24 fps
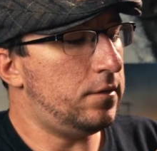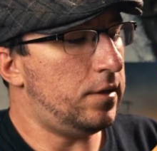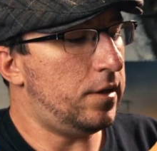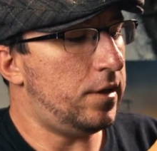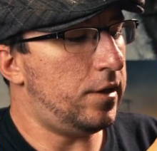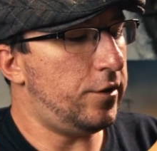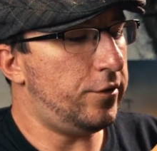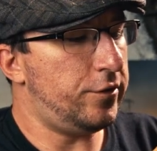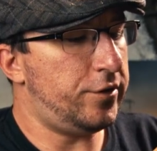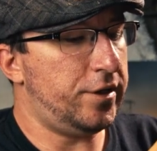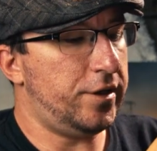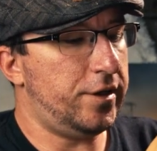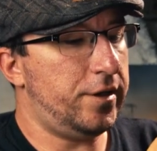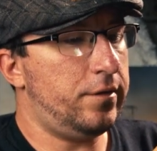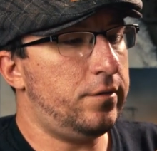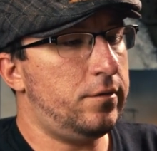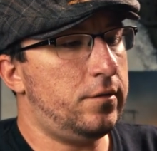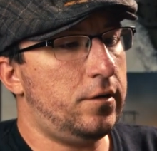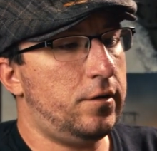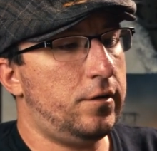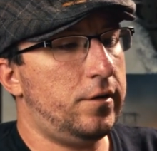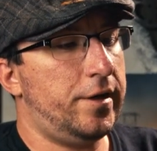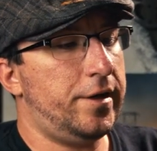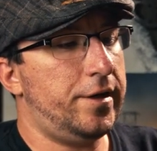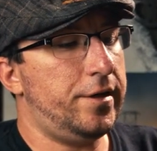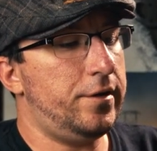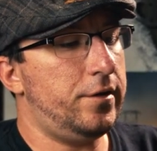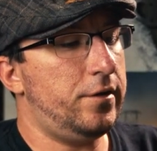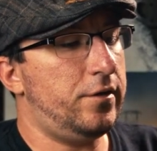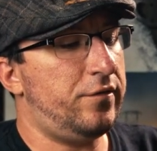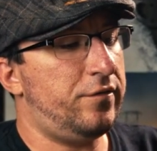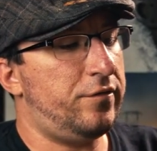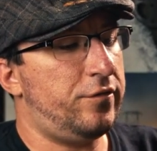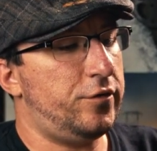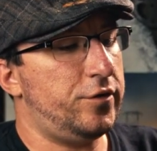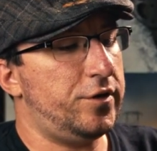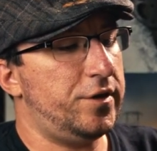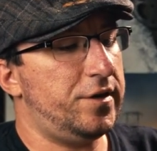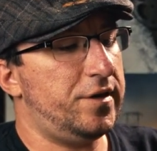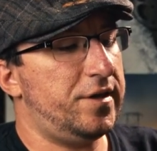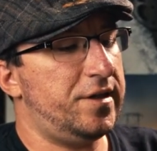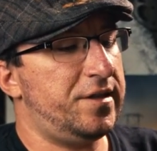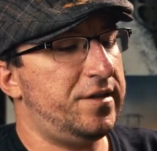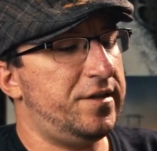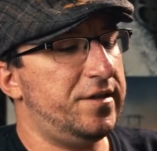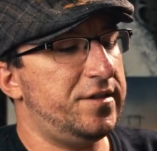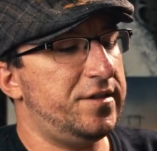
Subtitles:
Okay, all right, you unfold it like